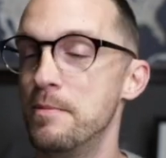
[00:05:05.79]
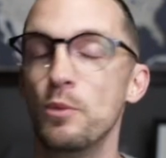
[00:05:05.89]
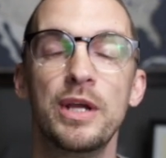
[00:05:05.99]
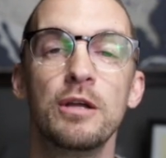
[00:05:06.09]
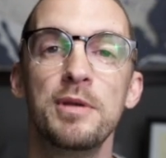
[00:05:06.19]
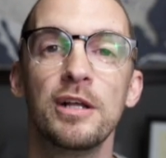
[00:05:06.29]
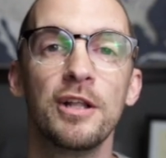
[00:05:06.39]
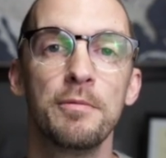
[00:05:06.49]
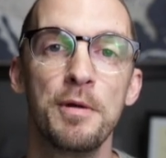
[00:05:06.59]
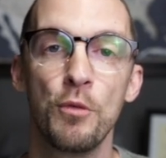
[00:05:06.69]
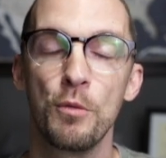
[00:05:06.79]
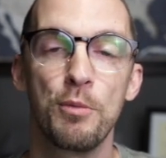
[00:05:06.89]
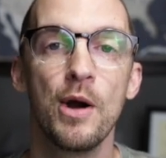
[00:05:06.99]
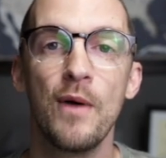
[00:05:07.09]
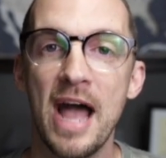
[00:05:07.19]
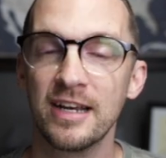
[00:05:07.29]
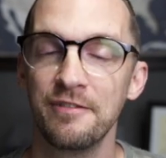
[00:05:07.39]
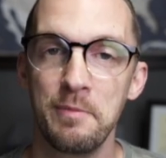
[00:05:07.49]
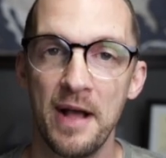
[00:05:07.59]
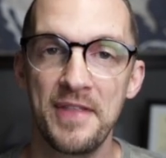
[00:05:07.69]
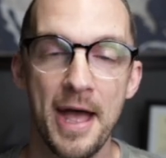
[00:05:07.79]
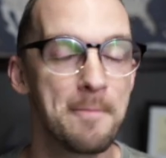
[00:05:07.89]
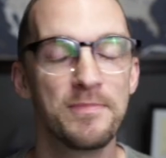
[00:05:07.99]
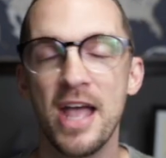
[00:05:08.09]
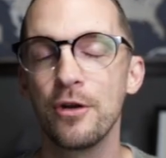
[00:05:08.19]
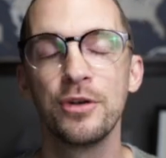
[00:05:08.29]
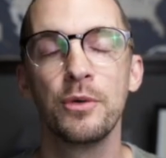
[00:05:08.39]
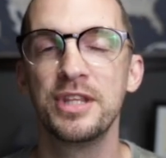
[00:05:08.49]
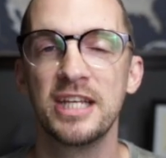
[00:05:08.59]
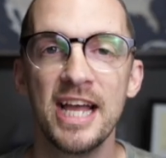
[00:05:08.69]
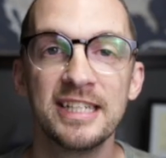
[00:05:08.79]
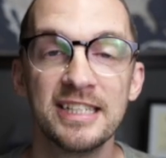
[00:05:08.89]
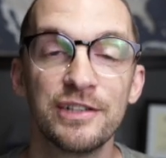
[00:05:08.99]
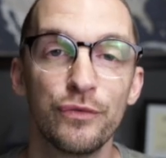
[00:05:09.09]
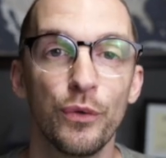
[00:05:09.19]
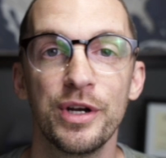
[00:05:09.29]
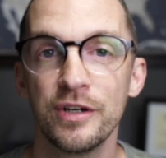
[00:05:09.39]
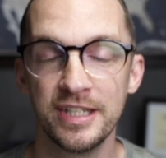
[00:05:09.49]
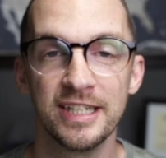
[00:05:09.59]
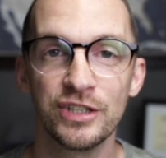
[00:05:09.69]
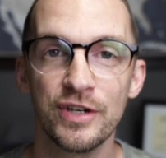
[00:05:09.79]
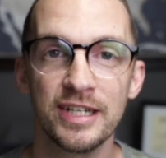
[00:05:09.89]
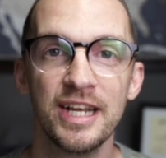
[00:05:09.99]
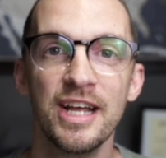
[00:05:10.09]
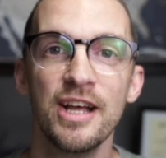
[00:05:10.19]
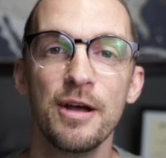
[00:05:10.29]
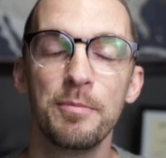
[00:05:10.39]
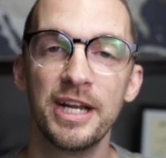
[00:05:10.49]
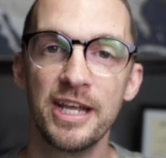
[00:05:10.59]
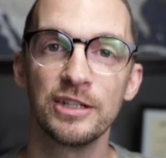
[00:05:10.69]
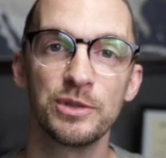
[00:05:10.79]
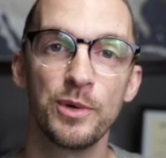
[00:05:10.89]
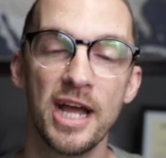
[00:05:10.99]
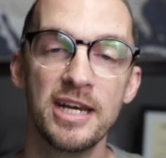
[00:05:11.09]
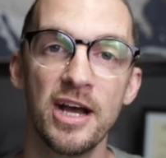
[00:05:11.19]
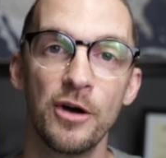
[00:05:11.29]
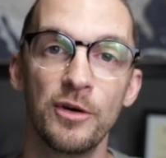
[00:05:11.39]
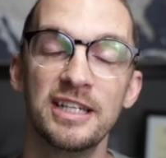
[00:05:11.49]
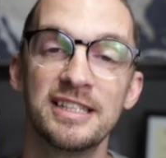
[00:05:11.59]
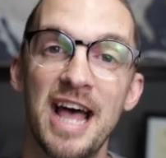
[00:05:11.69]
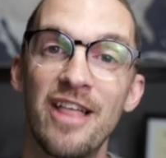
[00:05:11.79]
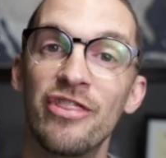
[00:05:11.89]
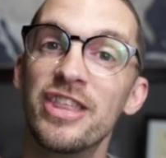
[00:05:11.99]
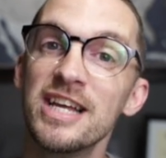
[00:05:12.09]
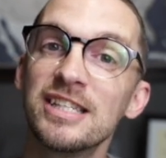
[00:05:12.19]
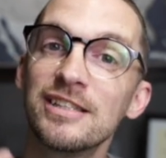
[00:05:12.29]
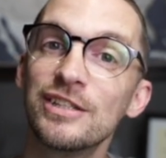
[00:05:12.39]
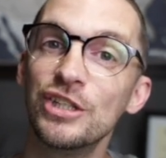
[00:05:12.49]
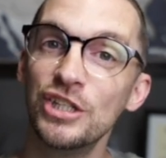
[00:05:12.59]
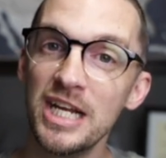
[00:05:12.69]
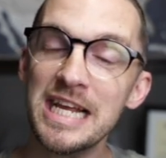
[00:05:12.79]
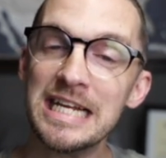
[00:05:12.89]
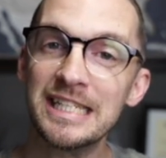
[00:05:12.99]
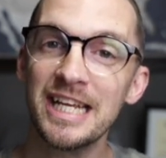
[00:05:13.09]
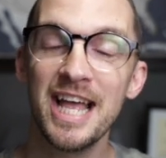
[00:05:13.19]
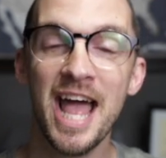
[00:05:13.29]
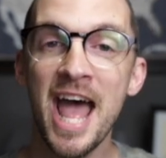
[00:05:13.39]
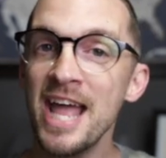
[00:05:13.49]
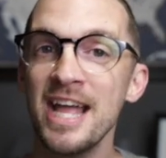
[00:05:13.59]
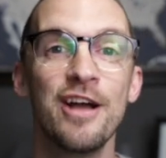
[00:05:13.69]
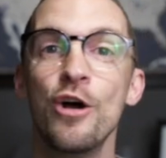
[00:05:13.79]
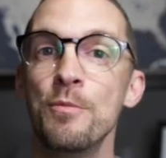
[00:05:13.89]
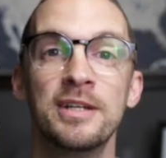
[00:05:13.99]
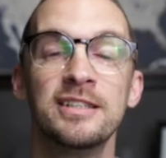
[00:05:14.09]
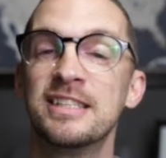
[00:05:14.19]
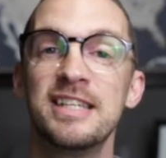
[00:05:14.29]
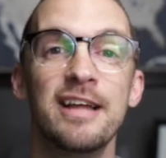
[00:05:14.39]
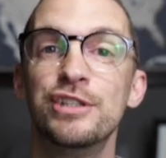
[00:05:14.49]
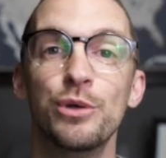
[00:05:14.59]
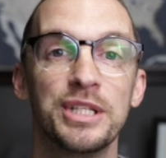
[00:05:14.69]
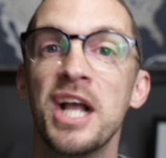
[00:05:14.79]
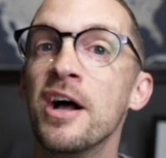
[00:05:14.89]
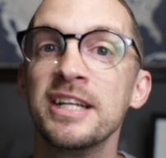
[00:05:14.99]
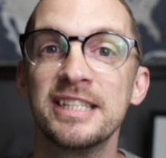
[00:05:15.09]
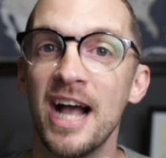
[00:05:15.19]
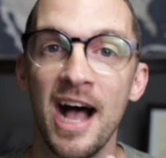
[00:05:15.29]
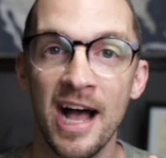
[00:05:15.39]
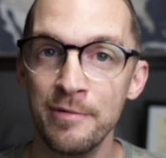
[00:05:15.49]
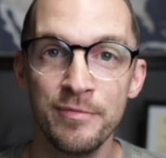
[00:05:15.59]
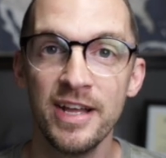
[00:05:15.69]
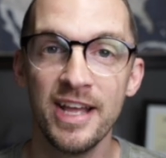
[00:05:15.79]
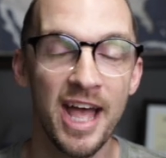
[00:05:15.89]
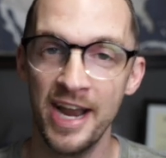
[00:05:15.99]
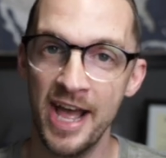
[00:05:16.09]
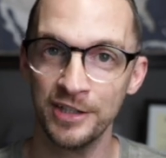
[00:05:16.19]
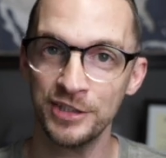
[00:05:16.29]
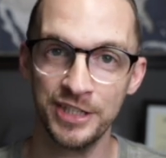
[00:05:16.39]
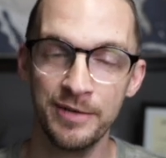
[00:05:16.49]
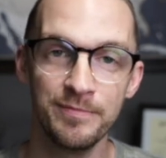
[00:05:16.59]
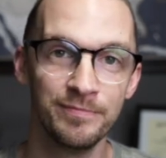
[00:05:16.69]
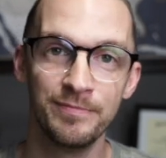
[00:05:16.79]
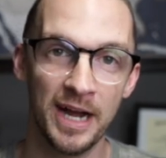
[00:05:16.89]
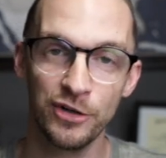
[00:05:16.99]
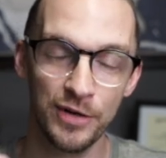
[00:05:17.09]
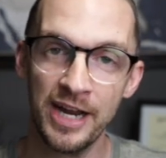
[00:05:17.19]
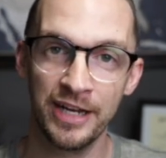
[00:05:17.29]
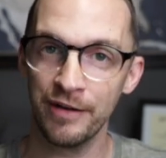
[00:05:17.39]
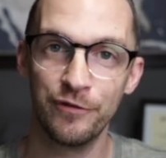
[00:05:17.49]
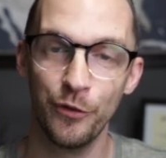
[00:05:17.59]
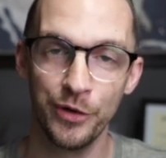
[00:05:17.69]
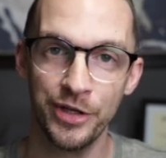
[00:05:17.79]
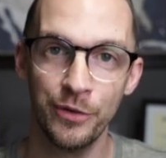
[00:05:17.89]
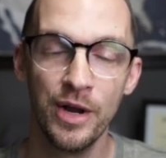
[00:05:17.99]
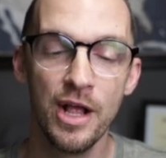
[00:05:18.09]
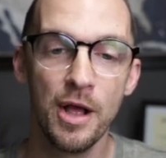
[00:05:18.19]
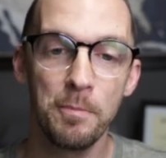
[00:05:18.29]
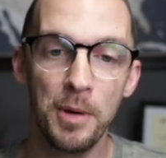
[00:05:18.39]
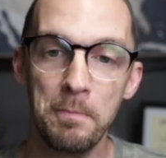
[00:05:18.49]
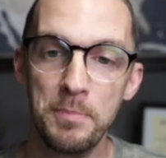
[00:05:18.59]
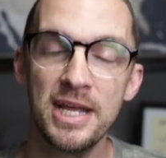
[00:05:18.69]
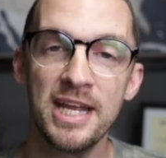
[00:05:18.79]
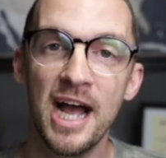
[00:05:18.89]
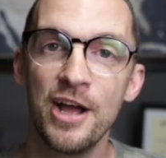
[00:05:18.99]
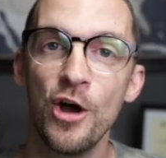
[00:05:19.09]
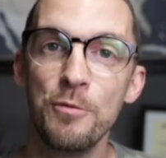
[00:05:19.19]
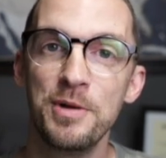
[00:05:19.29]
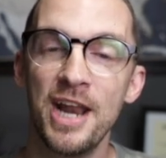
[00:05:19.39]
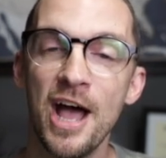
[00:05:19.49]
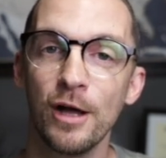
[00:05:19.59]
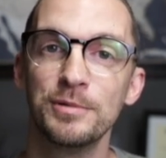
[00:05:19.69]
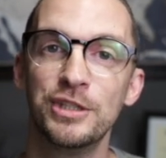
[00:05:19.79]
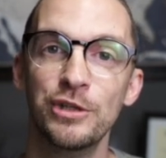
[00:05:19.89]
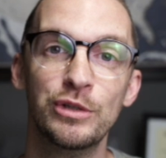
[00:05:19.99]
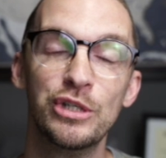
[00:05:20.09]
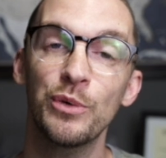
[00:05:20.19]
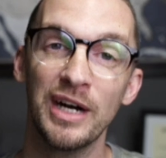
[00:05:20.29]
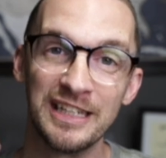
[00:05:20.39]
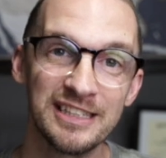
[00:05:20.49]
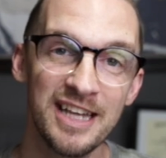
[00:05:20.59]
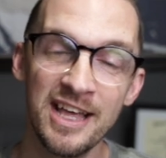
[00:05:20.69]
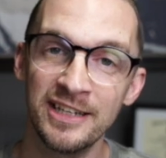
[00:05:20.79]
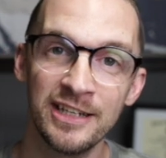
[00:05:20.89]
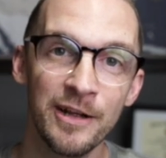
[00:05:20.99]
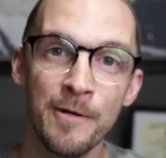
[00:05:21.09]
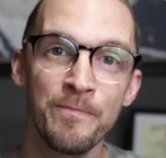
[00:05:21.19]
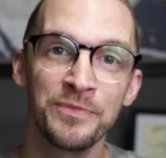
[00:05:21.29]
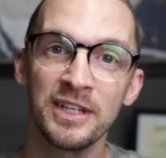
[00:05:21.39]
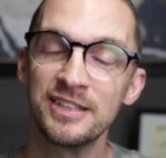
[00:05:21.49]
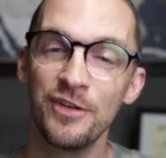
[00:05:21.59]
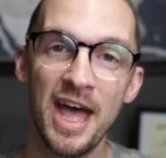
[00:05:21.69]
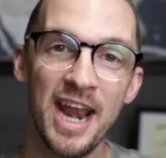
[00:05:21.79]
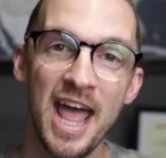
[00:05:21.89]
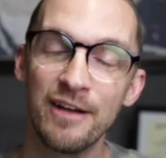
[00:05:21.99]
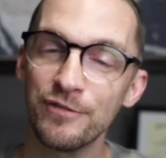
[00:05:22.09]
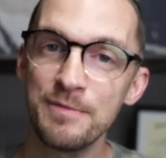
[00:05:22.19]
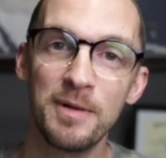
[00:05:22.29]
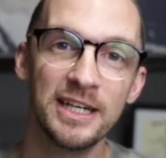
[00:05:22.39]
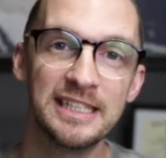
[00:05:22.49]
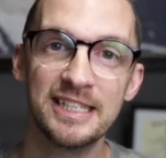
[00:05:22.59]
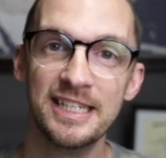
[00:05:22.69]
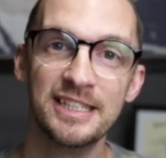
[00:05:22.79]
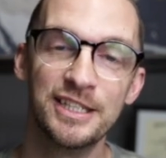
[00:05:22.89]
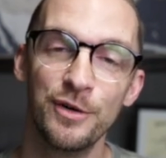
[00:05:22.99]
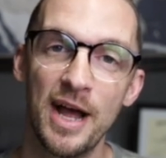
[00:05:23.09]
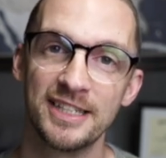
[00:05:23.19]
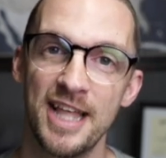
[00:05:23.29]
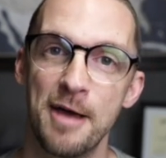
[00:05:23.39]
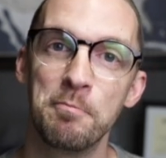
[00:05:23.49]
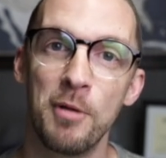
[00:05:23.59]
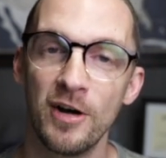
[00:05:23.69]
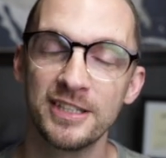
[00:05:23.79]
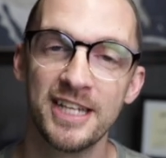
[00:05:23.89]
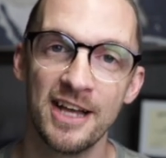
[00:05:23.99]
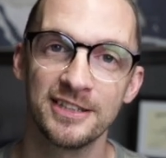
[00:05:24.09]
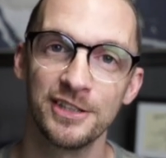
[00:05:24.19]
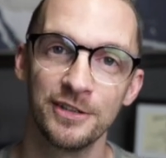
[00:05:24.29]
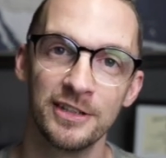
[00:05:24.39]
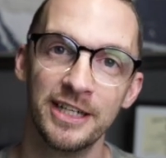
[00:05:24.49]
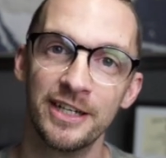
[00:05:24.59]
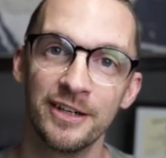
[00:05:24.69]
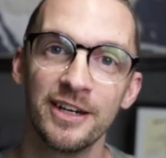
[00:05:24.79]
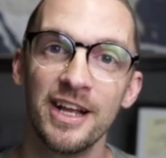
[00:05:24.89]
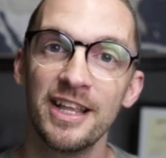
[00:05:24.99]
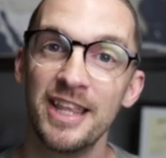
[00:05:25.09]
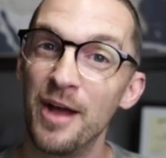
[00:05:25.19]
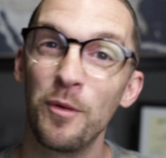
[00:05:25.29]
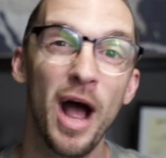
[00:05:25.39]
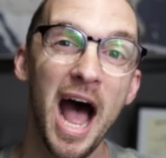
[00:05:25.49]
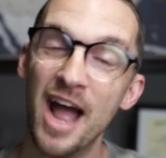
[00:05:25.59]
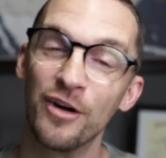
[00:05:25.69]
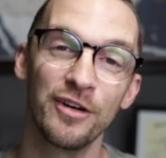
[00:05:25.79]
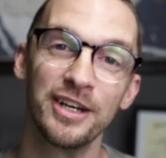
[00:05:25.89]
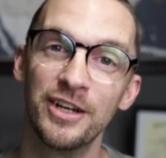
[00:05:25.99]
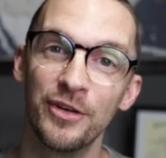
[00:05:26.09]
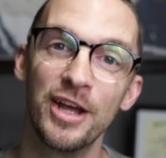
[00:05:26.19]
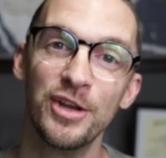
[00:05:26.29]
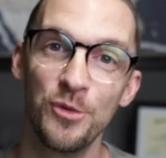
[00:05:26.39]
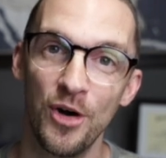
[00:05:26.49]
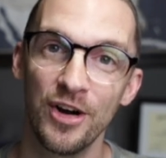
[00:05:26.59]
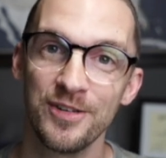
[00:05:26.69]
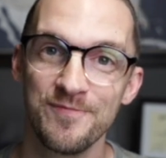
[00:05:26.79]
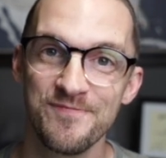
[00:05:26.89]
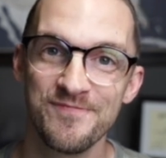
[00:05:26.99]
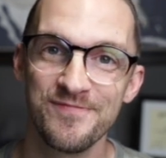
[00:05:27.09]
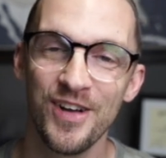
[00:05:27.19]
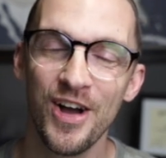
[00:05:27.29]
Maybe we could be a little bit more proactive about that. I don't know what the case is for your district, but here's what I know is that this sheet, A, I hope it saves you a ton of time and energy by creating it for you, but B, I hope it helps you to ascend so that everybody sees you as that boss, counselor, and leader that I already know that you are.